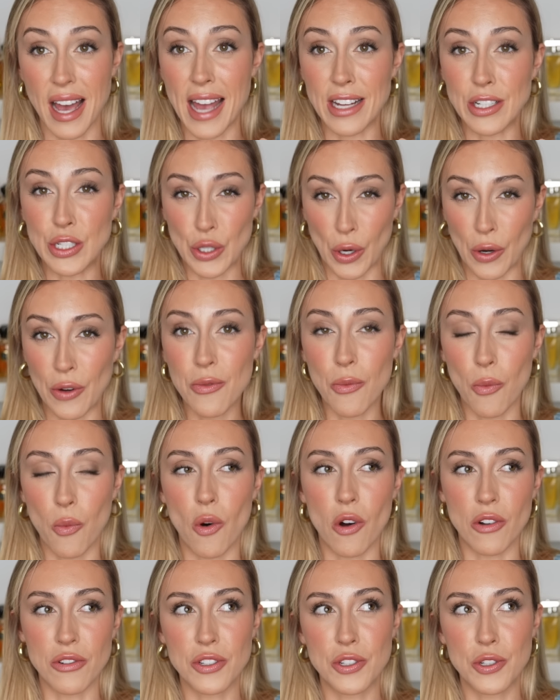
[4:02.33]
I don't don't
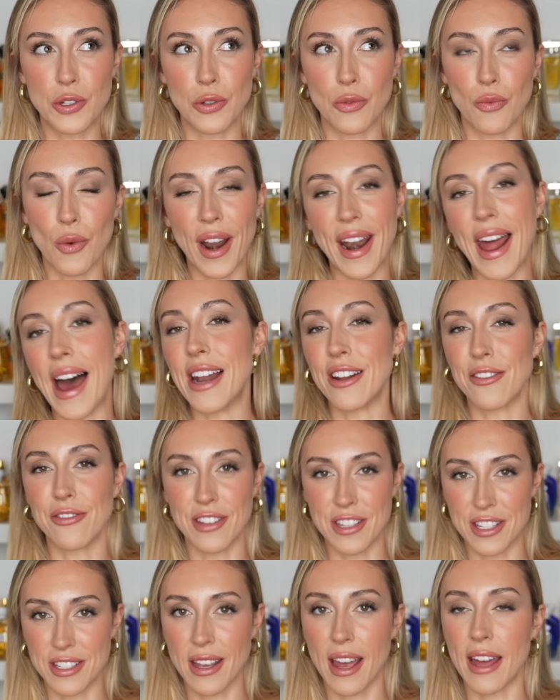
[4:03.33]
want to run out of
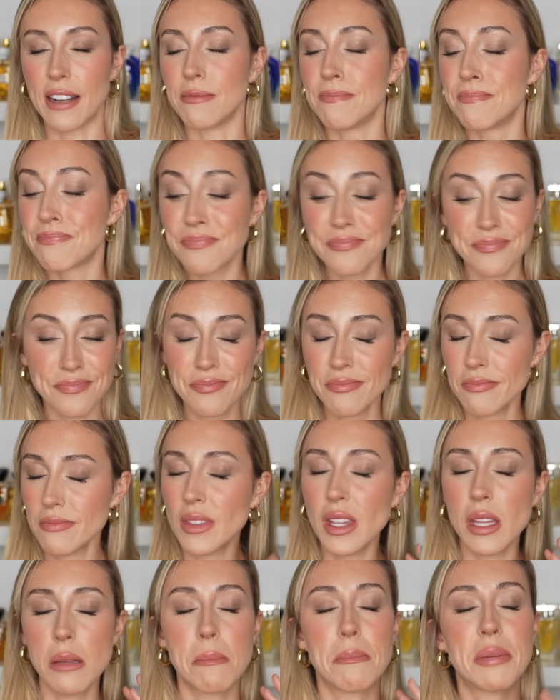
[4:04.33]
the scent,
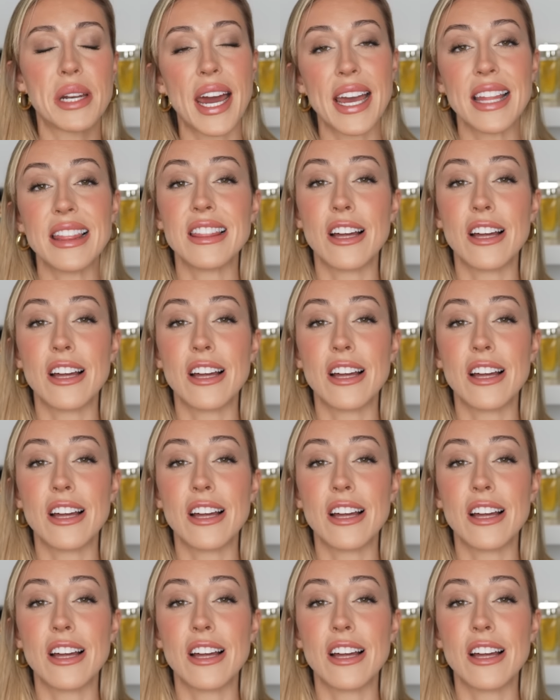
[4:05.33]
but I